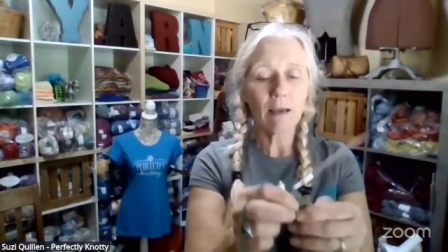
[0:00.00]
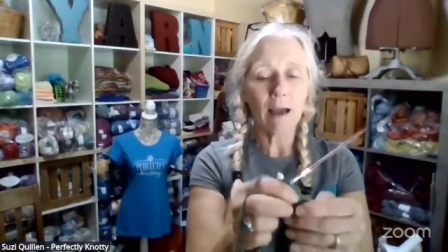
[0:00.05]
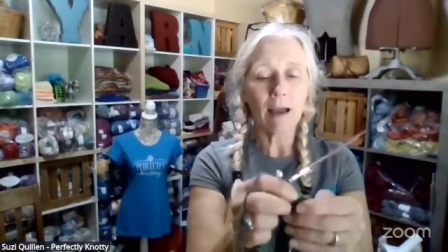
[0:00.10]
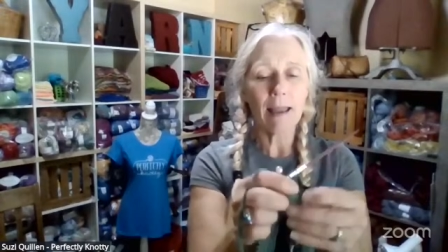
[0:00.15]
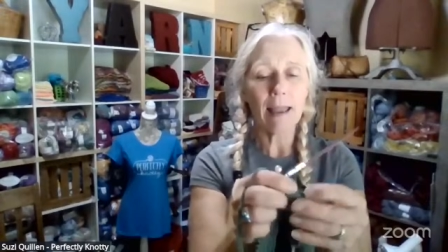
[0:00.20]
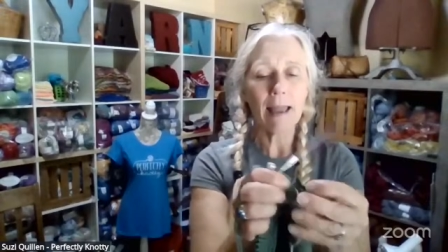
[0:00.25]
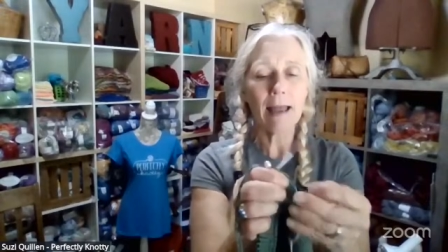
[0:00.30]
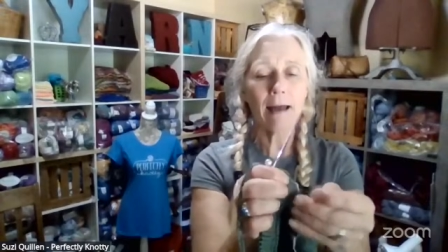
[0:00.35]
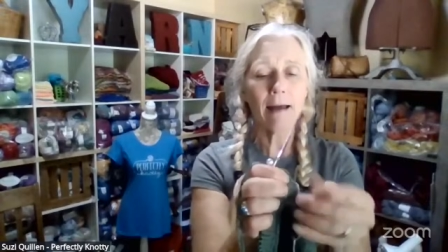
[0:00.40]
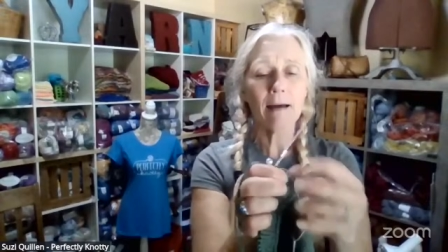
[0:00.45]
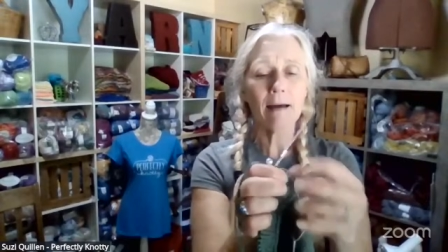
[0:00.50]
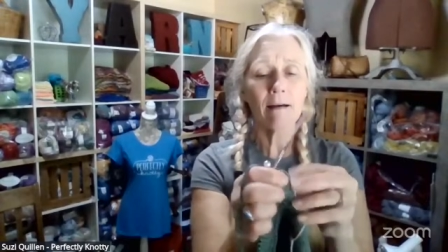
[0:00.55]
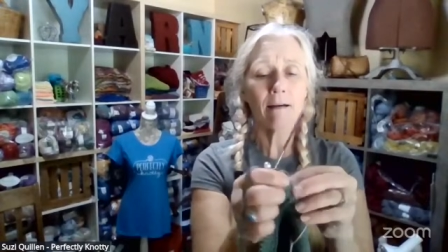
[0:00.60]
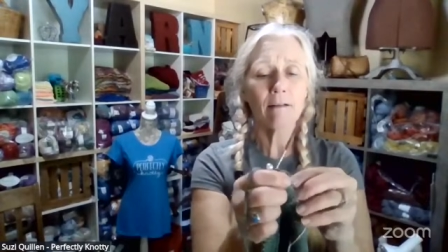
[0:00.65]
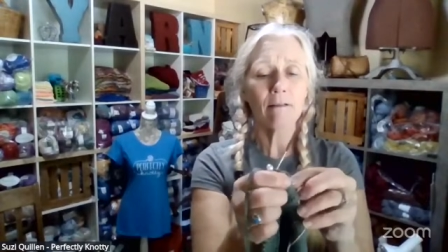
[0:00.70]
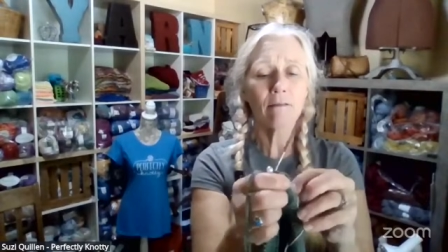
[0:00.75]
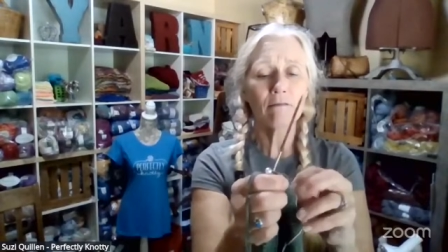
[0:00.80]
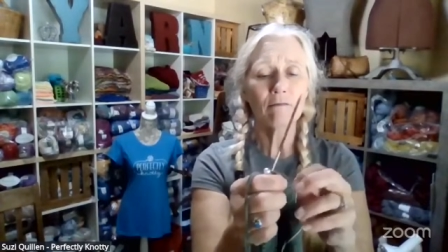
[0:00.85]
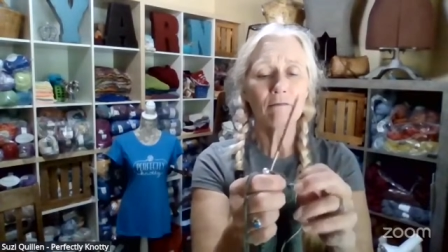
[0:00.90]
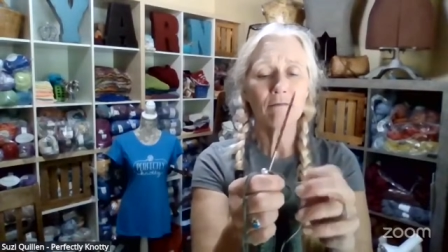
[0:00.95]

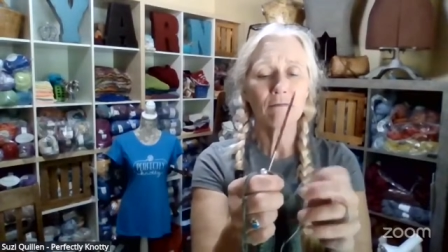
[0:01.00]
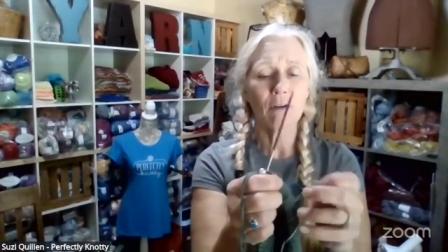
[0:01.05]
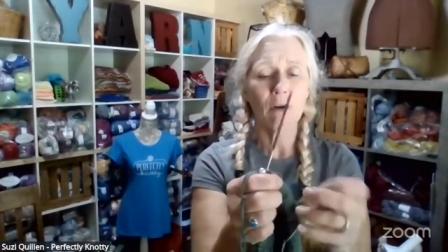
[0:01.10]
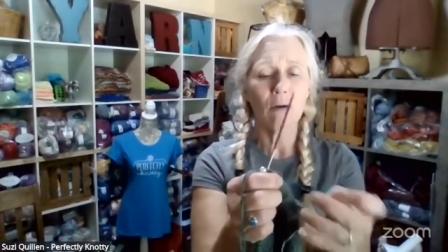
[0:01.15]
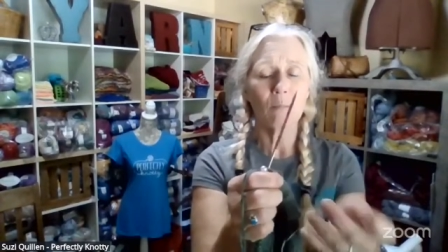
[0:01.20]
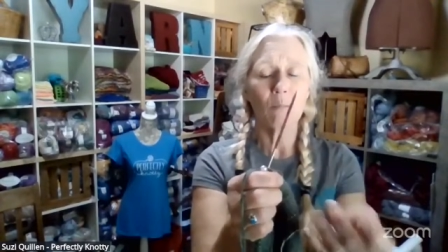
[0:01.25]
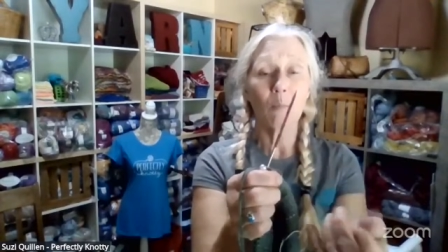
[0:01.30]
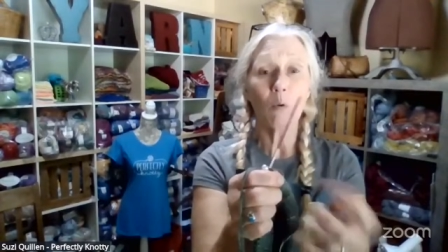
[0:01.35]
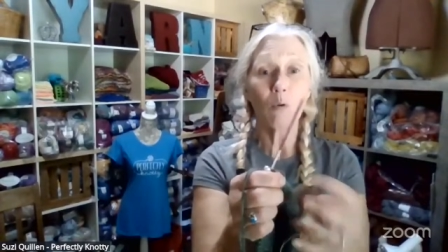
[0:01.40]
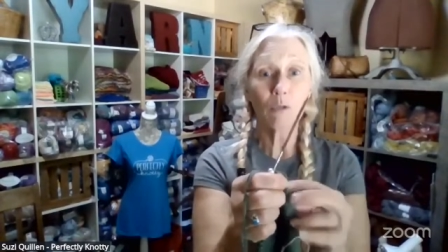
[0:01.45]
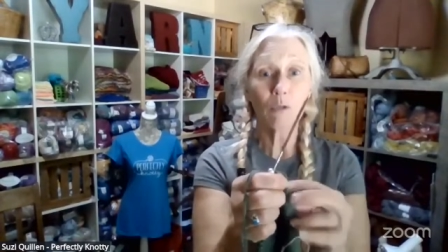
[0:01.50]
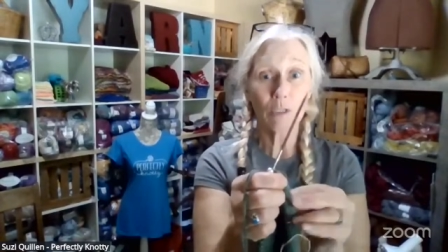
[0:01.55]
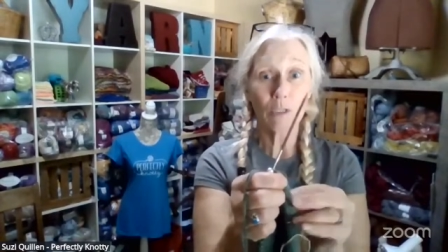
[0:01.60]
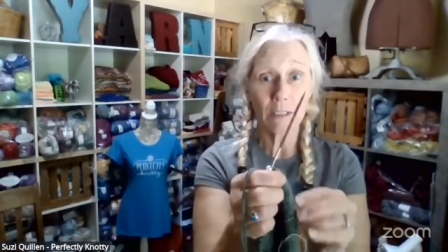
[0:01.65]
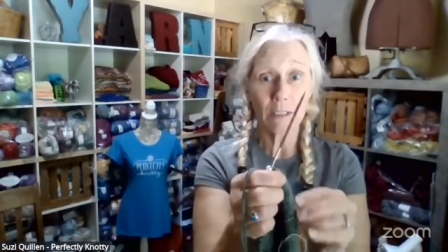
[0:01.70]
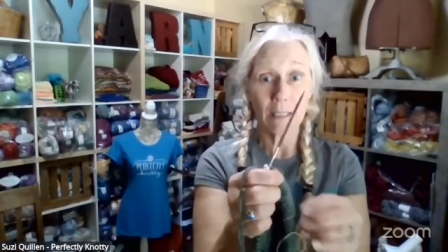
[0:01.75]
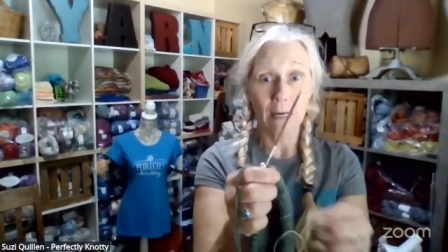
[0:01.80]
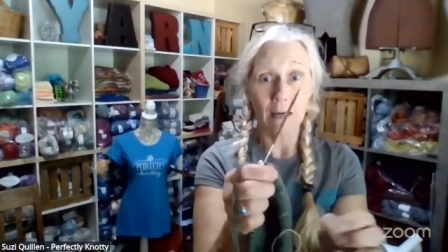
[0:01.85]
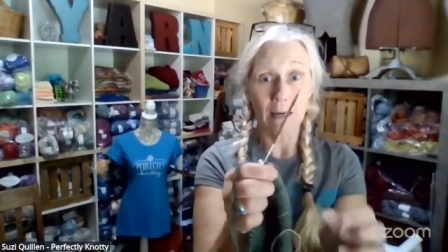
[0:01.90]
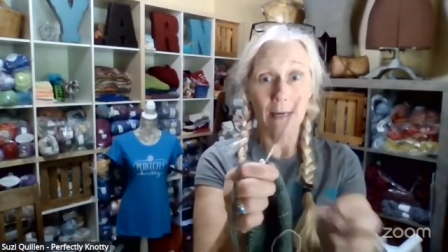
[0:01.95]
have on both
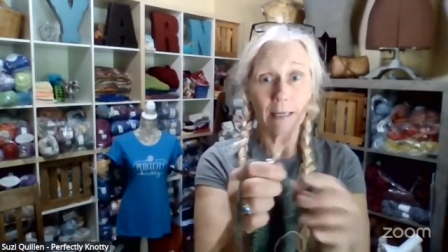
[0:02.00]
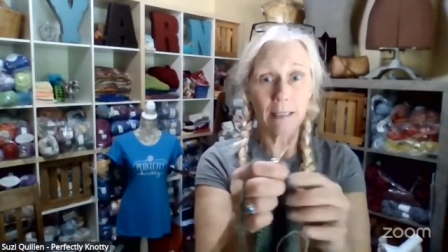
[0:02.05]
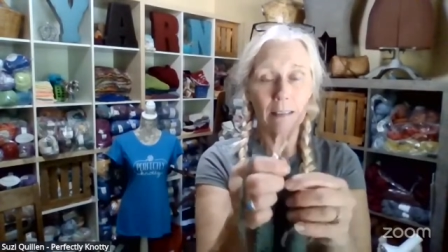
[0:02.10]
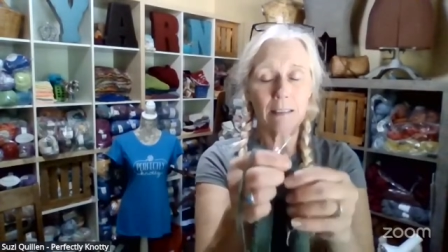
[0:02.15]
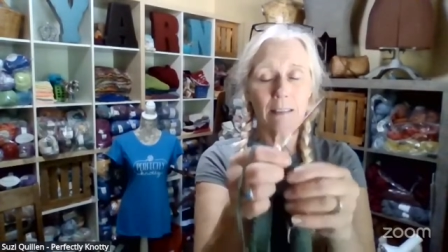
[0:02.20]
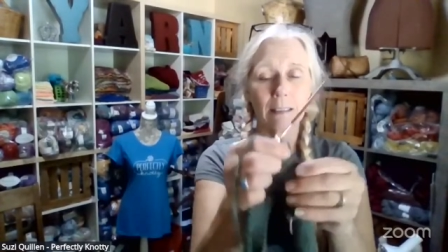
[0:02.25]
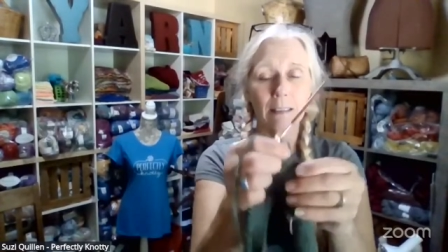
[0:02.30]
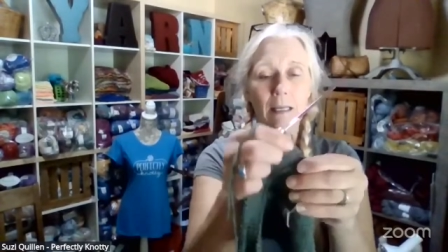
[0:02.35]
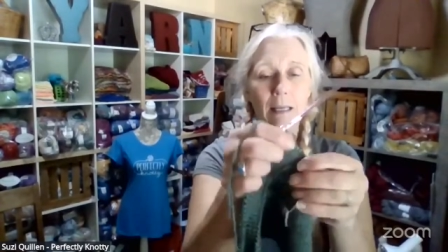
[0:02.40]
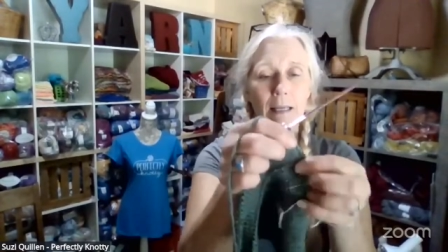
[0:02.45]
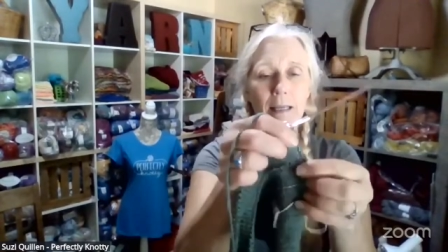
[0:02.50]
sides,